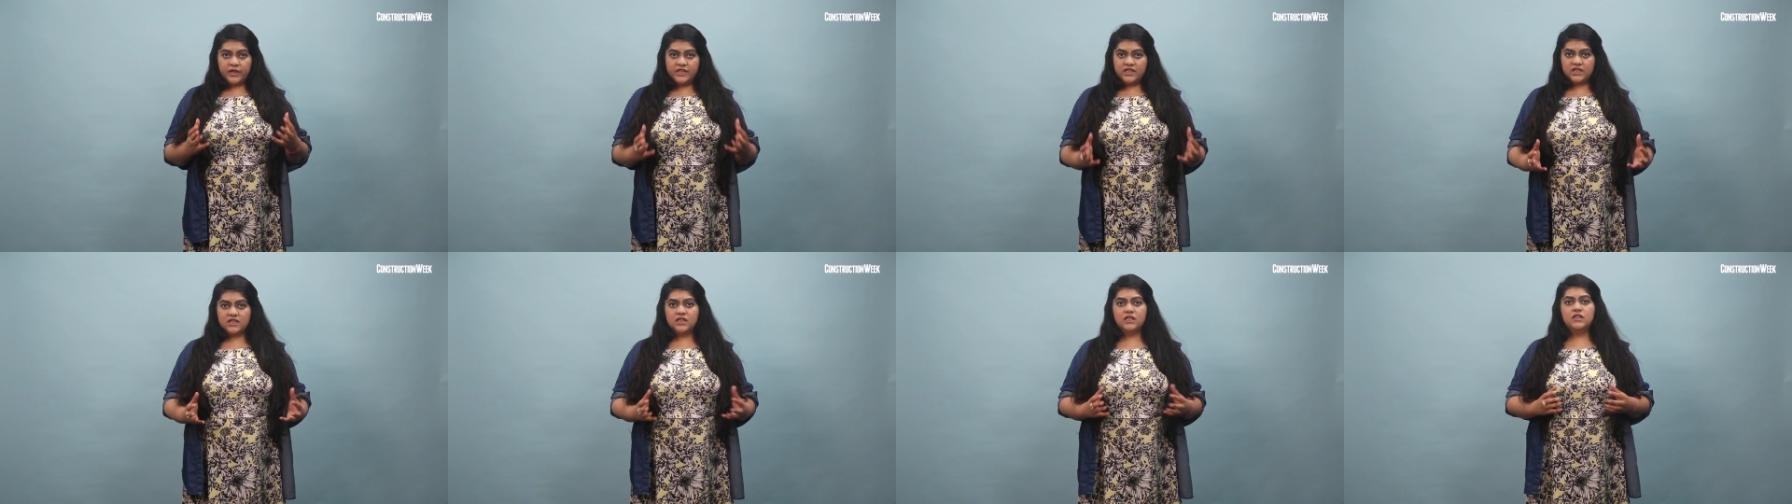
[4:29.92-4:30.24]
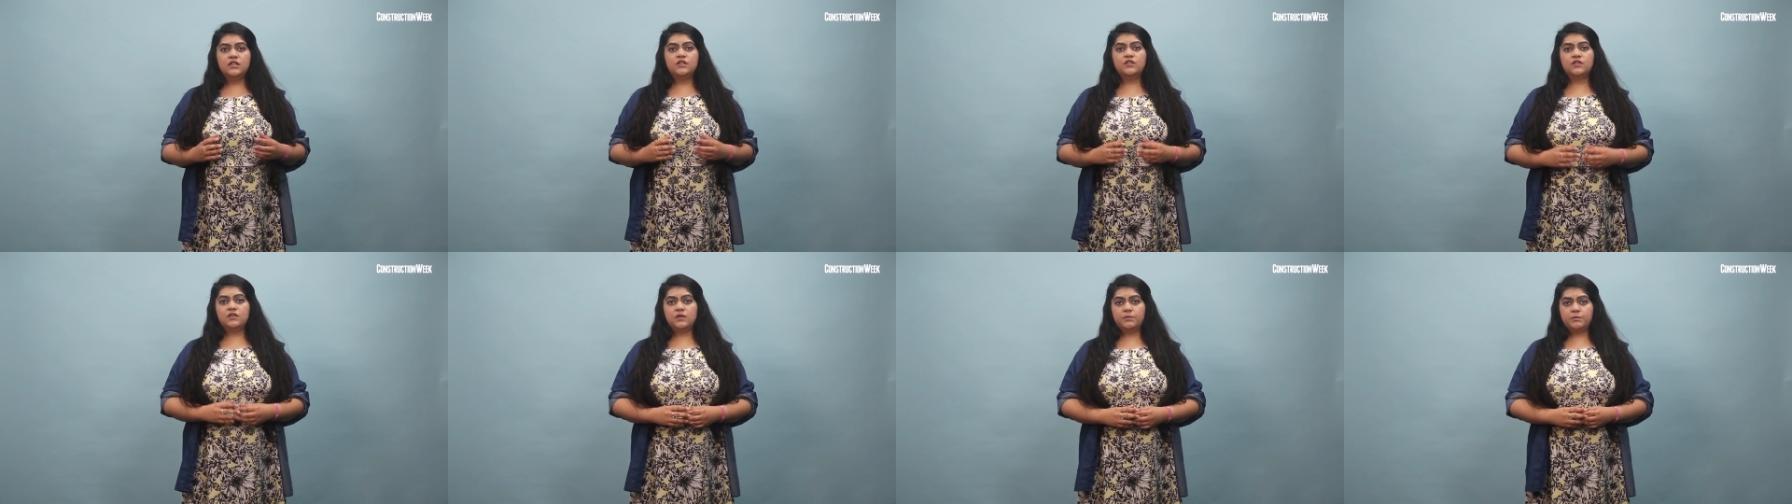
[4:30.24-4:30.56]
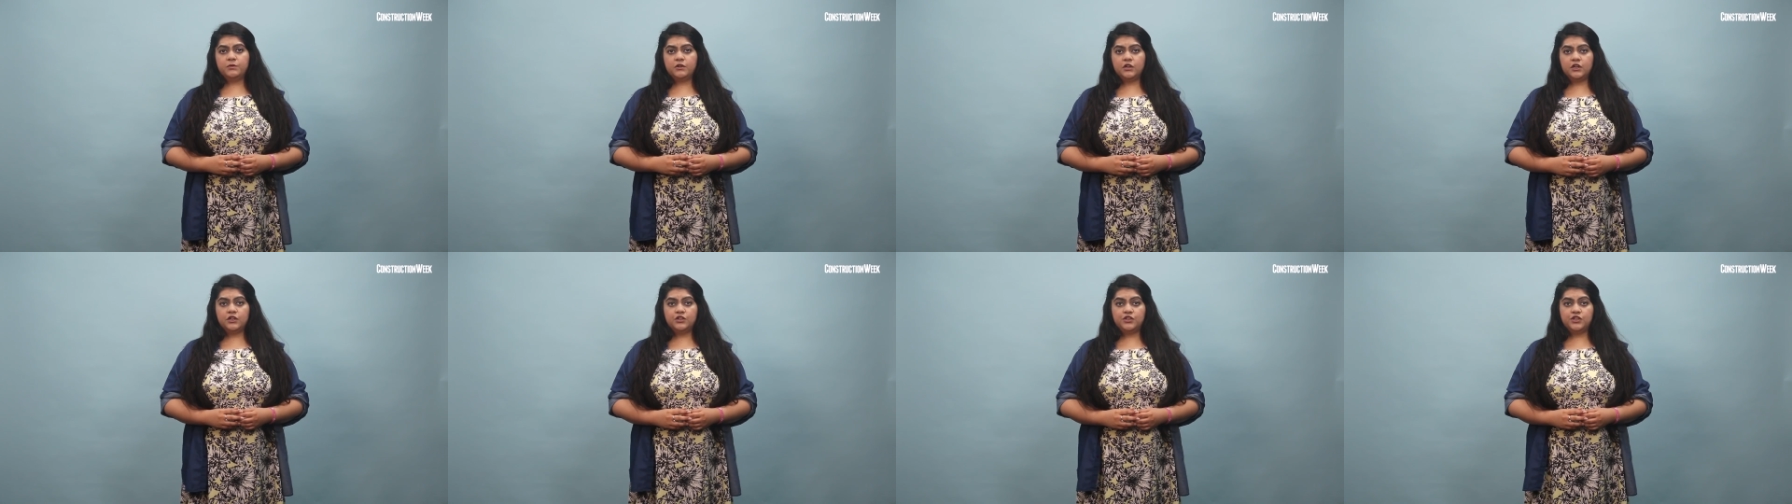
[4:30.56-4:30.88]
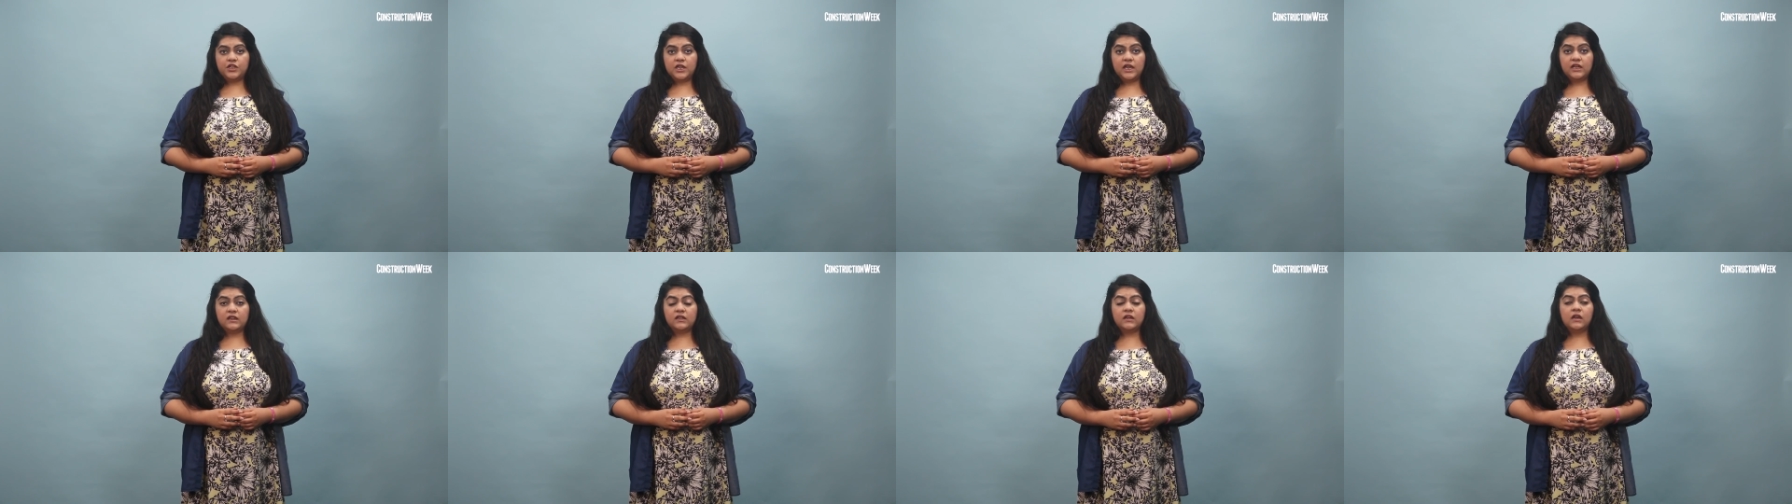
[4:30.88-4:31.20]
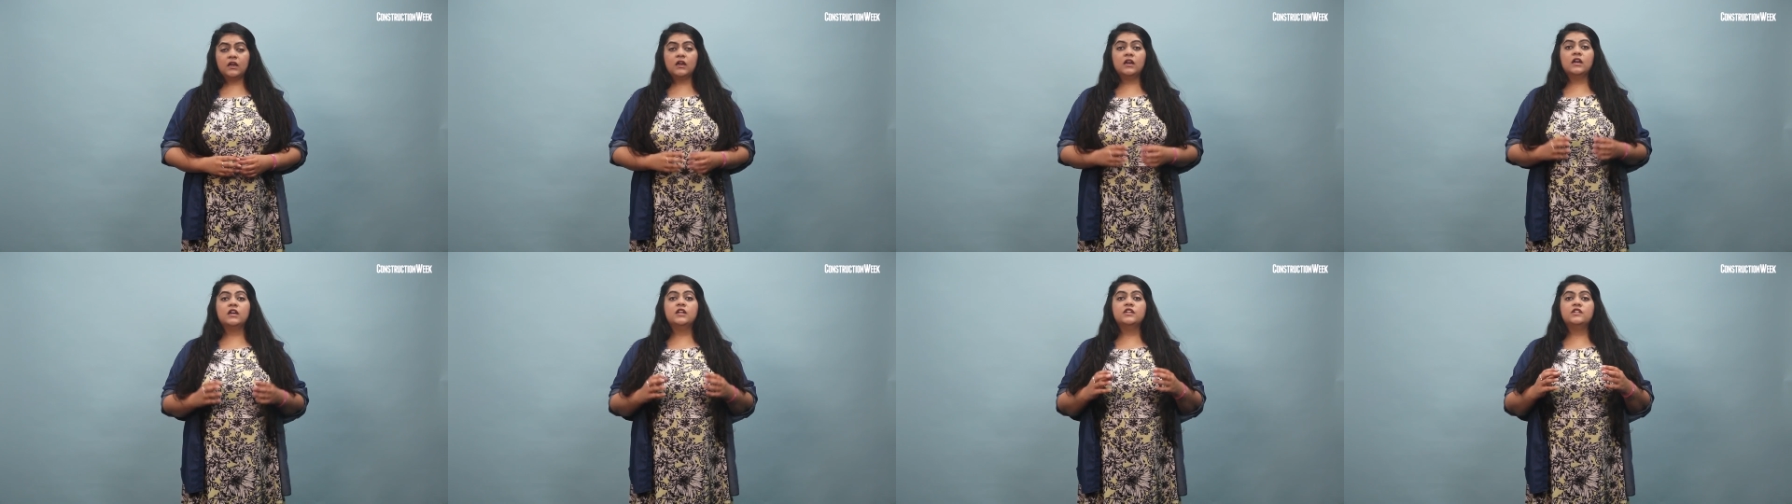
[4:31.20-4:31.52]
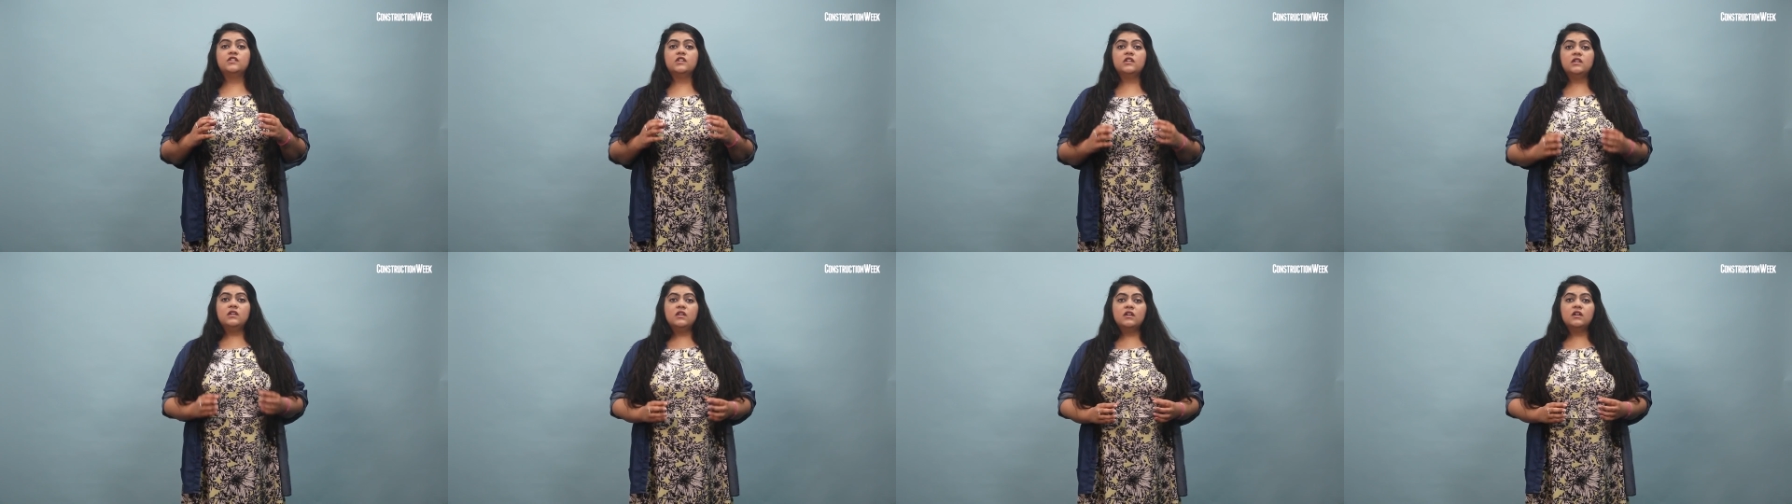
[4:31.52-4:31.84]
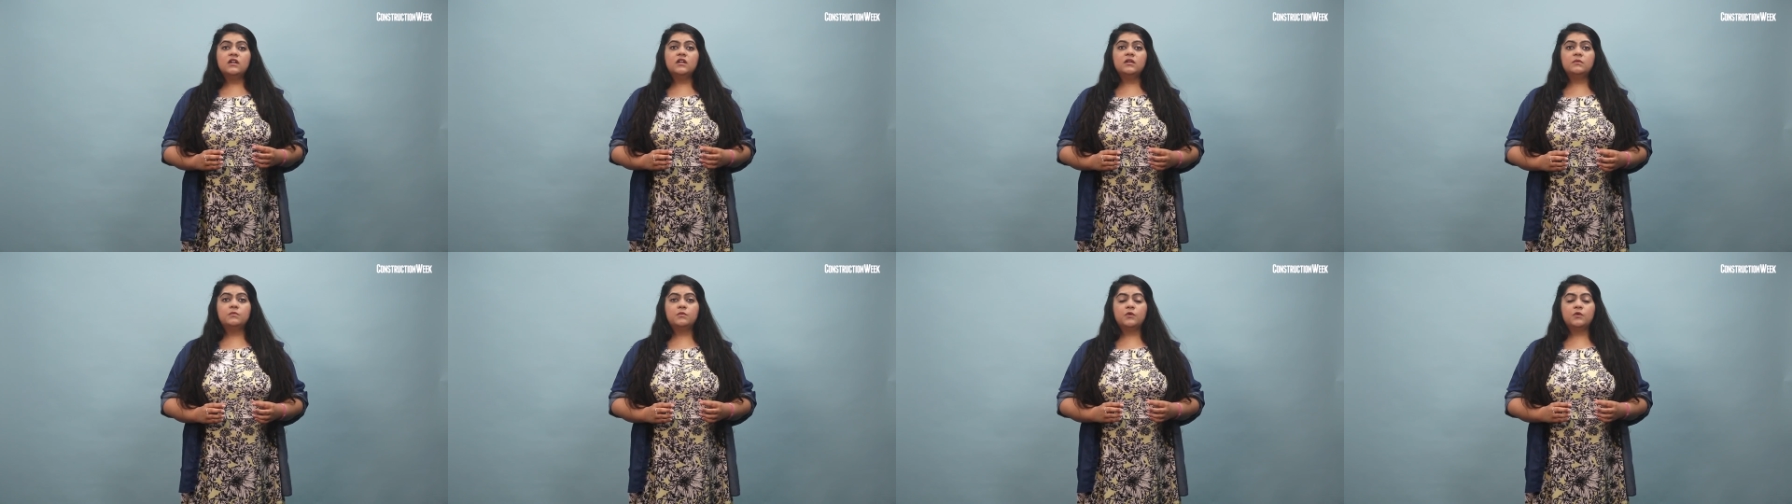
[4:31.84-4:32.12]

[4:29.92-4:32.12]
went into the project. To learn